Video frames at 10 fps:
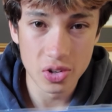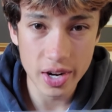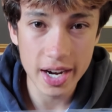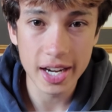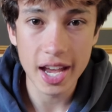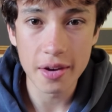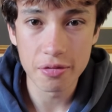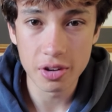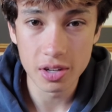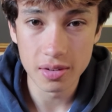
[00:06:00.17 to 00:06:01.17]
you're not gonna have
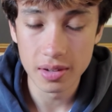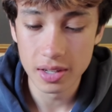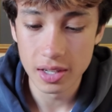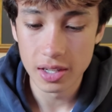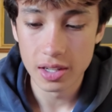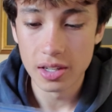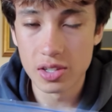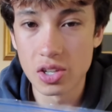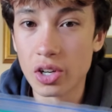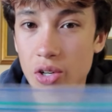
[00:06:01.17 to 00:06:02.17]
fun.
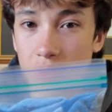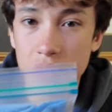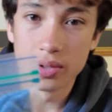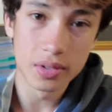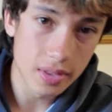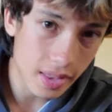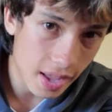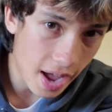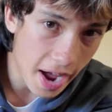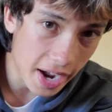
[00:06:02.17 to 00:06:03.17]
So
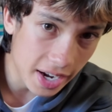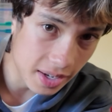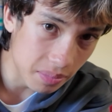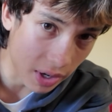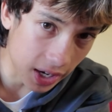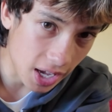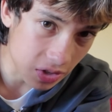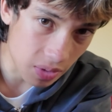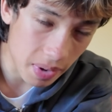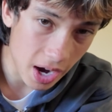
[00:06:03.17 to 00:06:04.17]
I bring an
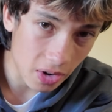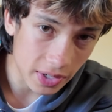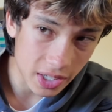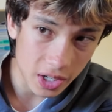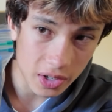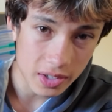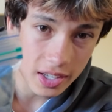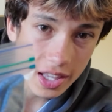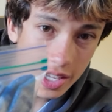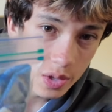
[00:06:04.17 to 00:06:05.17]
extra pair in here
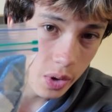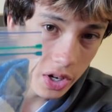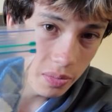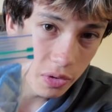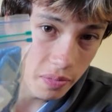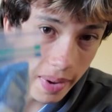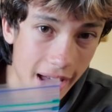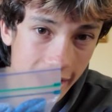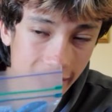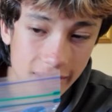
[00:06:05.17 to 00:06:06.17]
in this waterproof
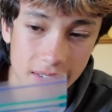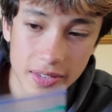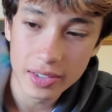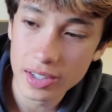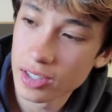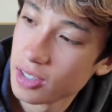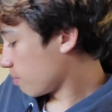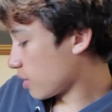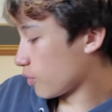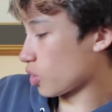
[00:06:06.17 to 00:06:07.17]
bag.
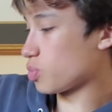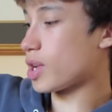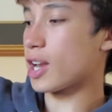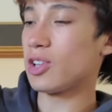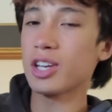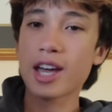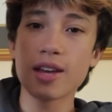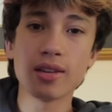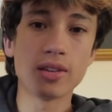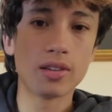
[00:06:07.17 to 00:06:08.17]
But of course we gotta look at